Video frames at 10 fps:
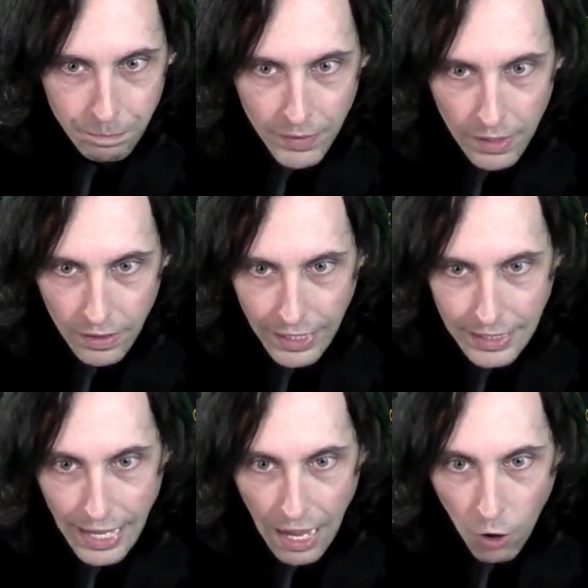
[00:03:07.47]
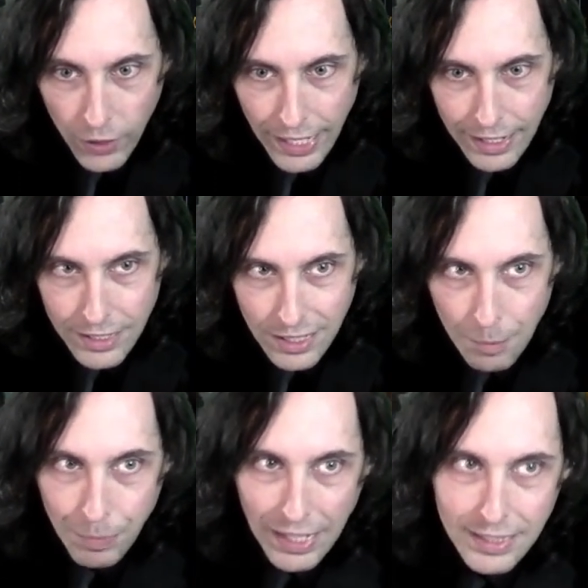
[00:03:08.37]
Like, yeah, okay, it isn't a
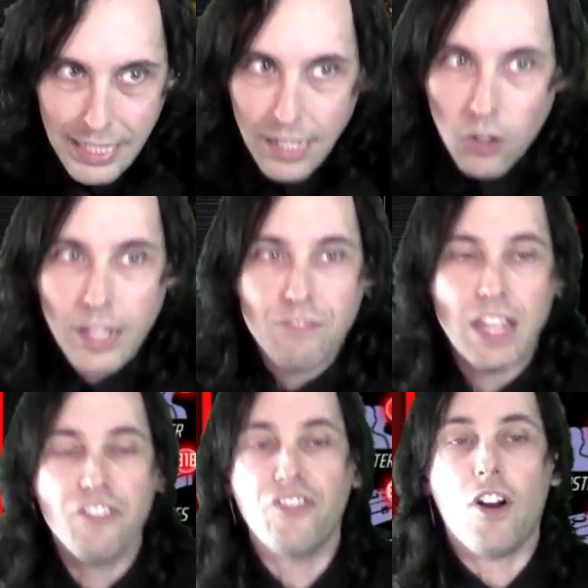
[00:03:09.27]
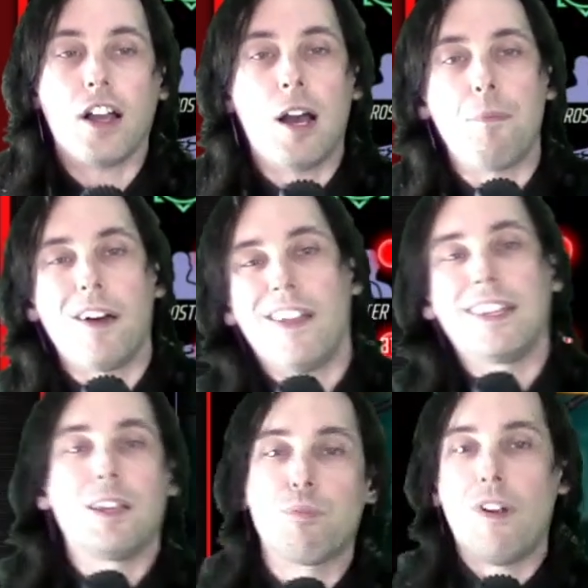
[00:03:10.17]
big deal if they fuck up like
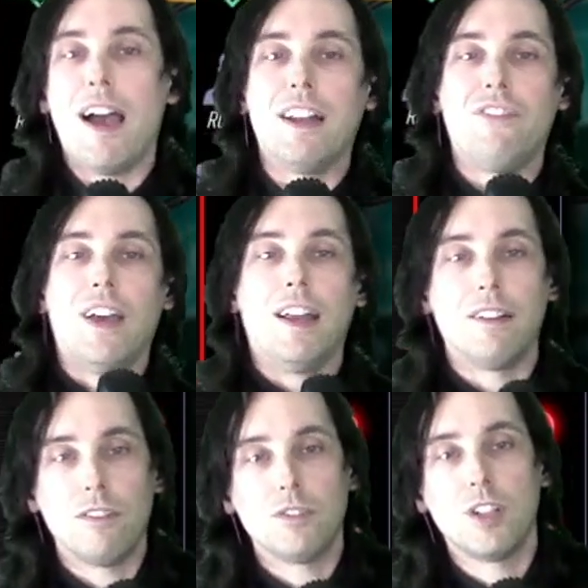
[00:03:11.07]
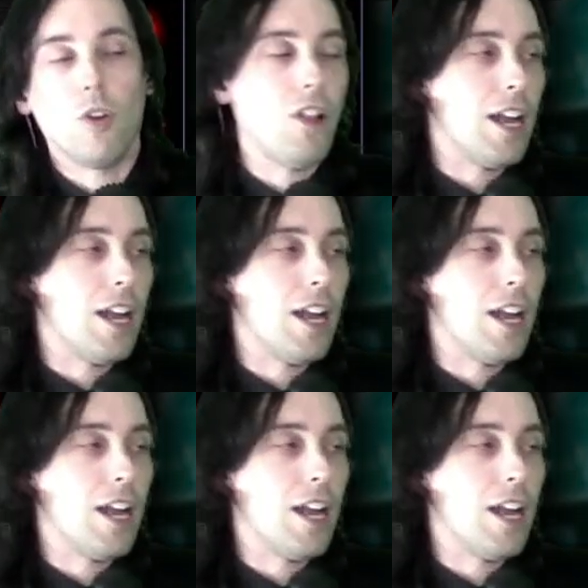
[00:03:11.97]
the Pride event to a lot of